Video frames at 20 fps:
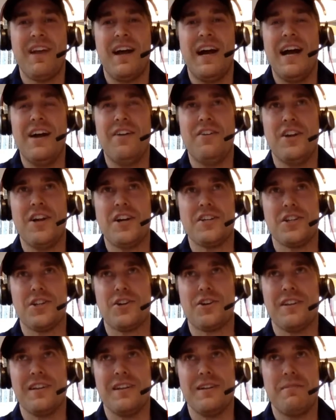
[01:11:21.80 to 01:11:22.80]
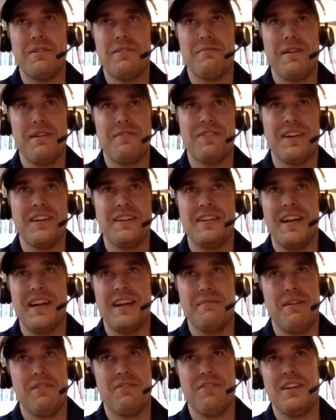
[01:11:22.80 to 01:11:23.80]
I only got to learn a little bit of my friend
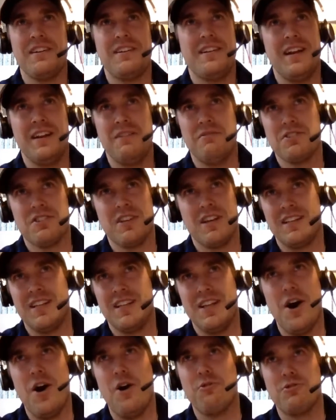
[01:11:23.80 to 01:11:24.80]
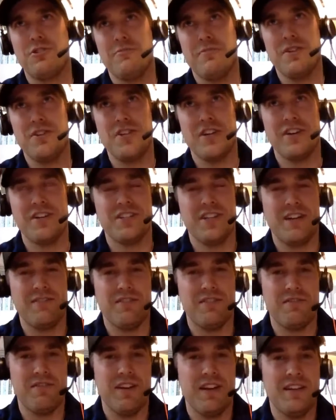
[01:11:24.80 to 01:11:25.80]
Teddy. My friend Teddy was like the ultimate Jerry
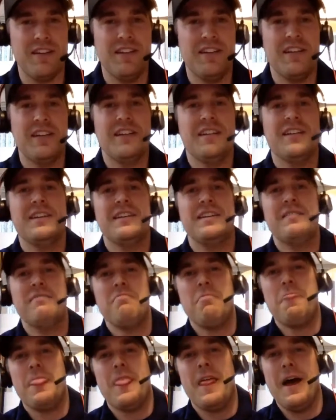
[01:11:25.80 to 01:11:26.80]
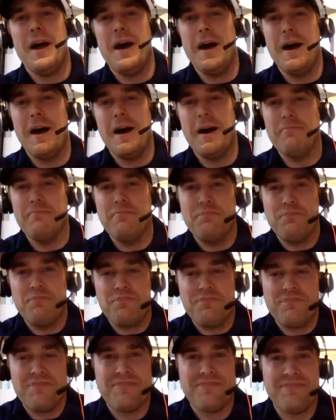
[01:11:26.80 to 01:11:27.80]
Seinfeld fan. Um,
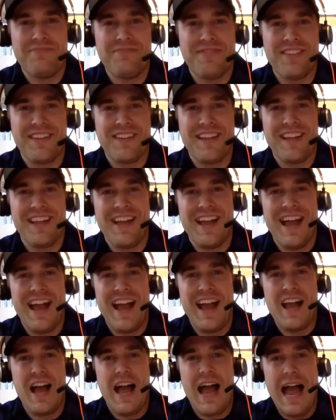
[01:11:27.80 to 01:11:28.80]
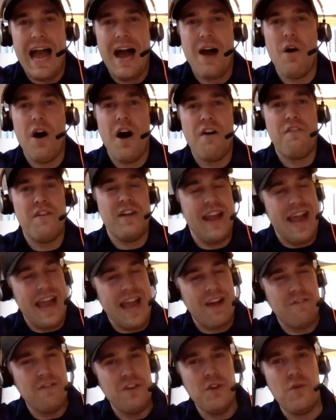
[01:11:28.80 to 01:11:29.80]
how often
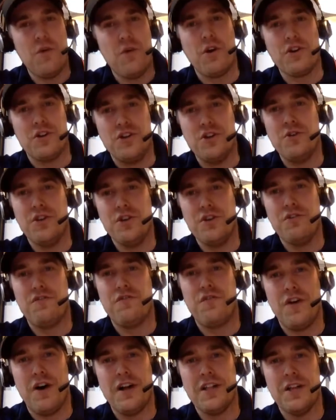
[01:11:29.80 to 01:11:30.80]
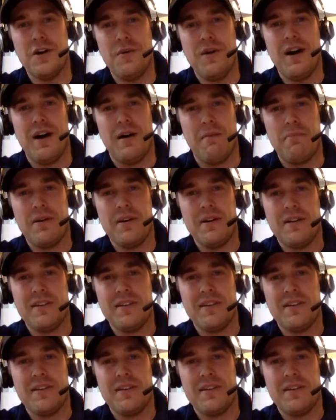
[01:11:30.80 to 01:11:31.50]
have you or do you follow up?